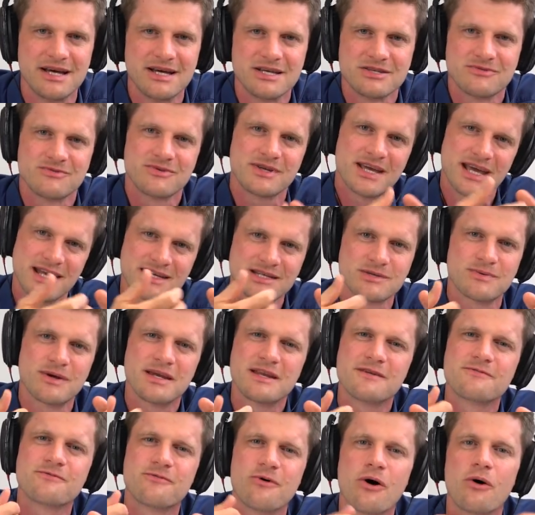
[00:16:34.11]
So we get
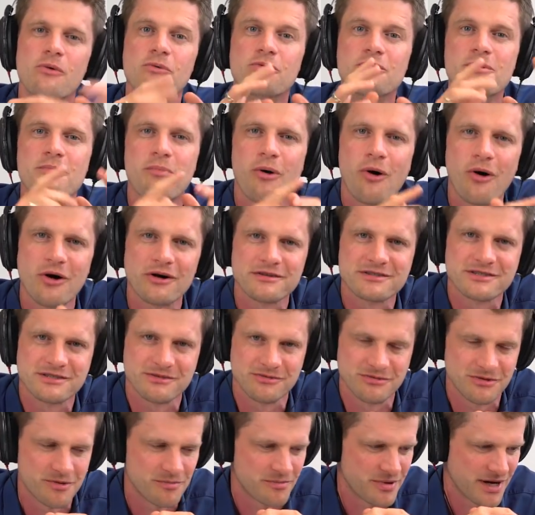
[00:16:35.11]
24 reports
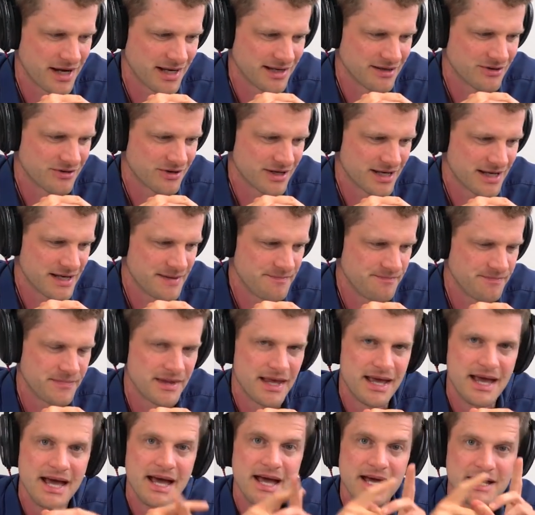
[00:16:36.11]
to the brain, okay?
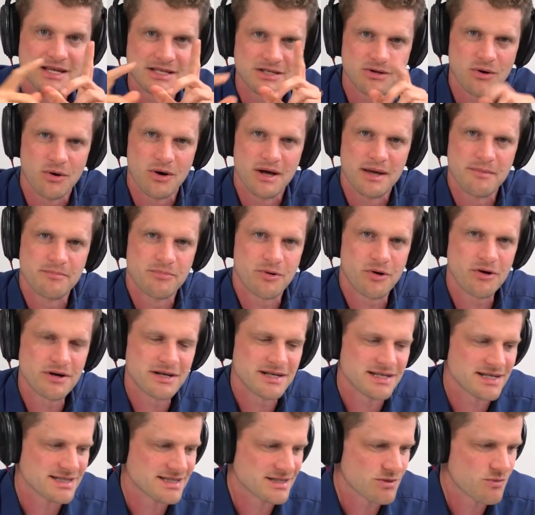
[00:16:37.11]
So
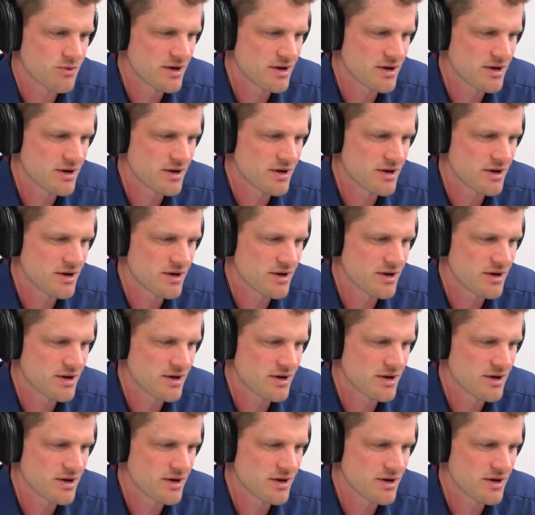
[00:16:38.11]
important is